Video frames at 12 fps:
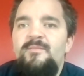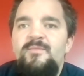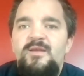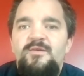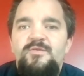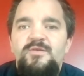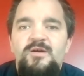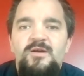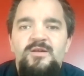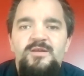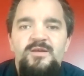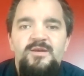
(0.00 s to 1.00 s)
and they
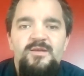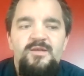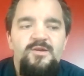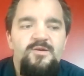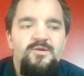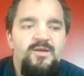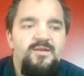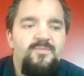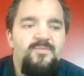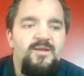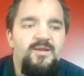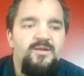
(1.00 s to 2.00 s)
go talk to,
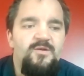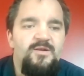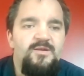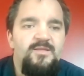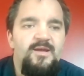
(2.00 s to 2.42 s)
independent